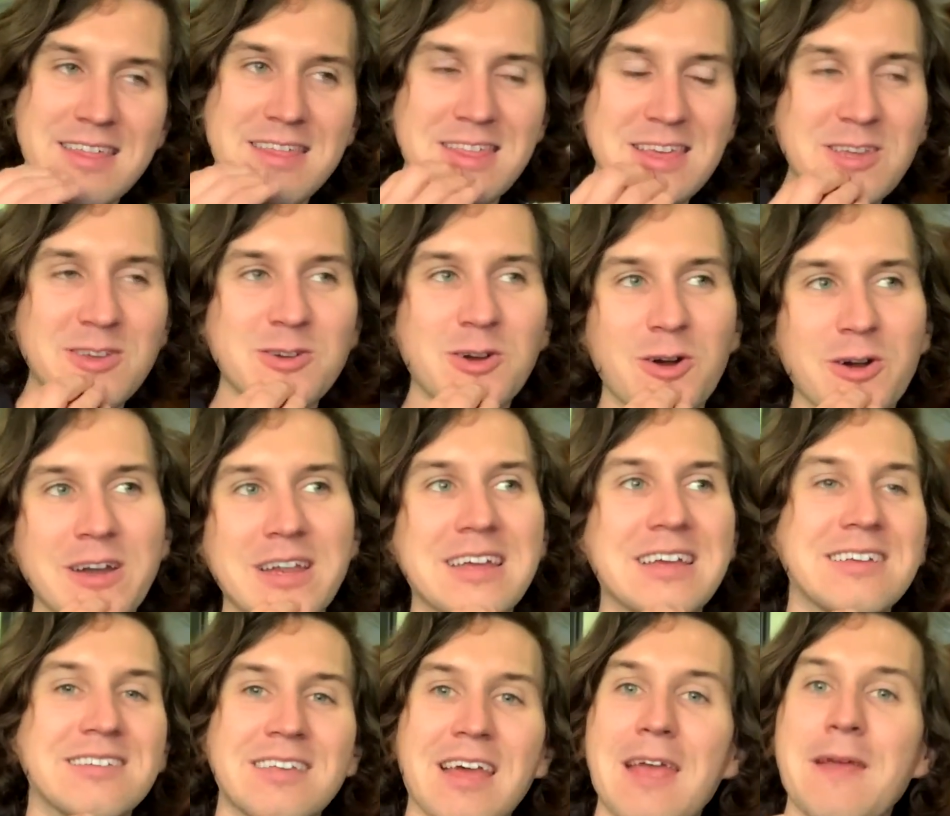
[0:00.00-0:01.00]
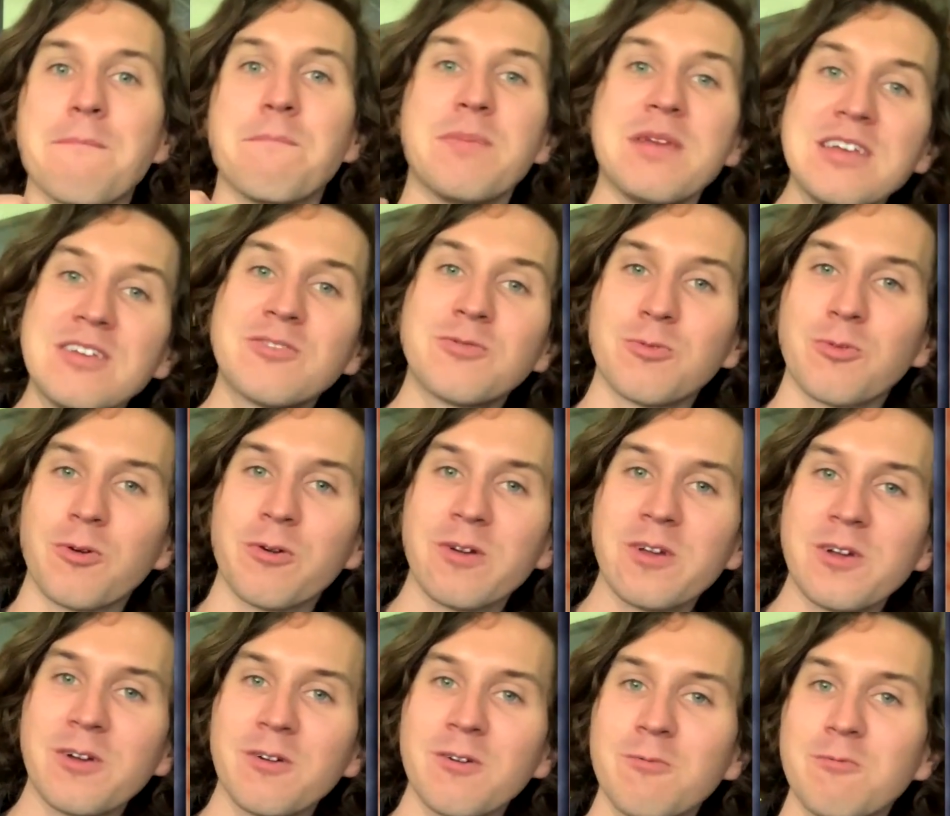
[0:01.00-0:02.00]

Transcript: This card is a Beast Warrior,